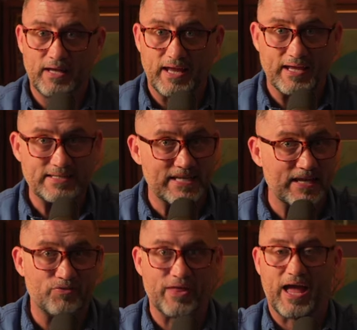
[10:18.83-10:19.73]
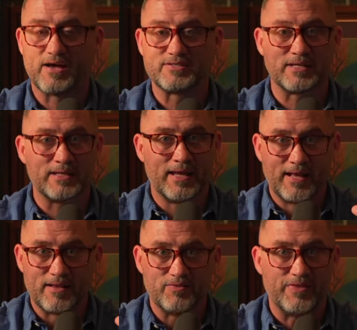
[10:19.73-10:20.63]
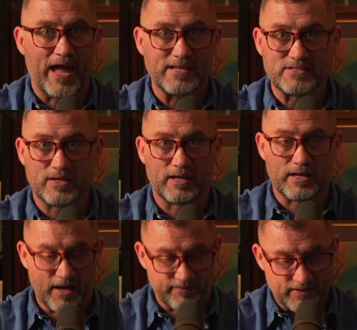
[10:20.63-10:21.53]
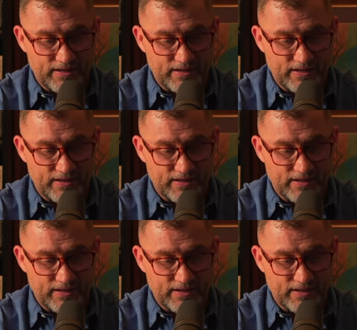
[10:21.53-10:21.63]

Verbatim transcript: and 10,000, that's enough.